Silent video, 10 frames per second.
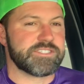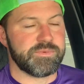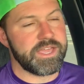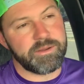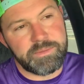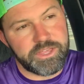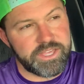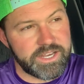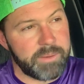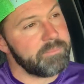So we hit a
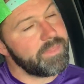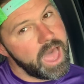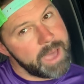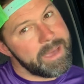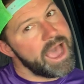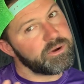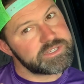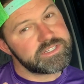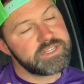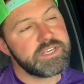million, I'm, I'm out.
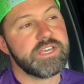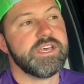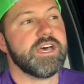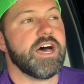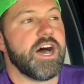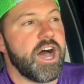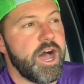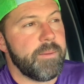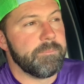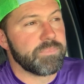
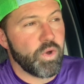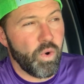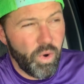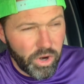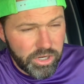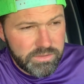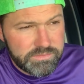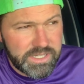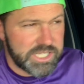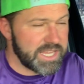Um, or
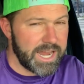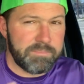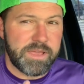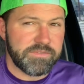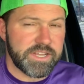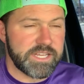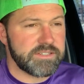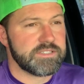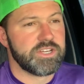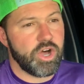I just kind of pivot it,
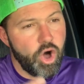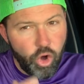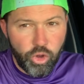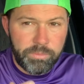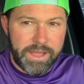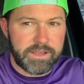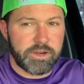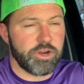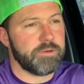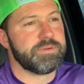hold my
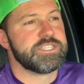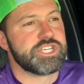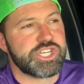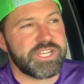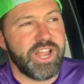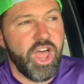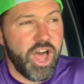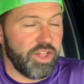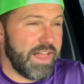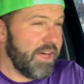current position,
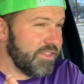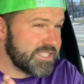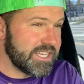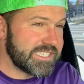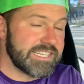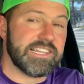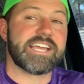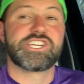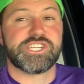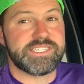allow this
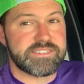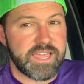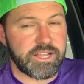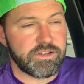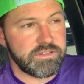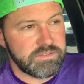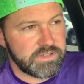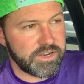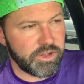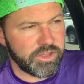selection cycle.
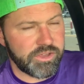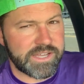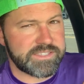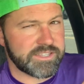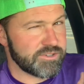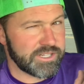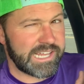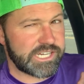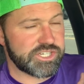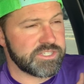I know you guys think there's
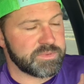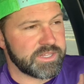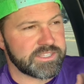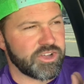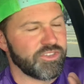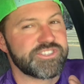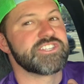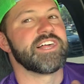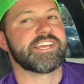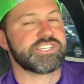elections, but it's called
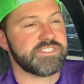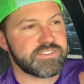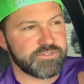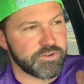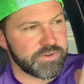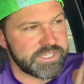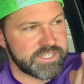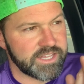selections for a reason.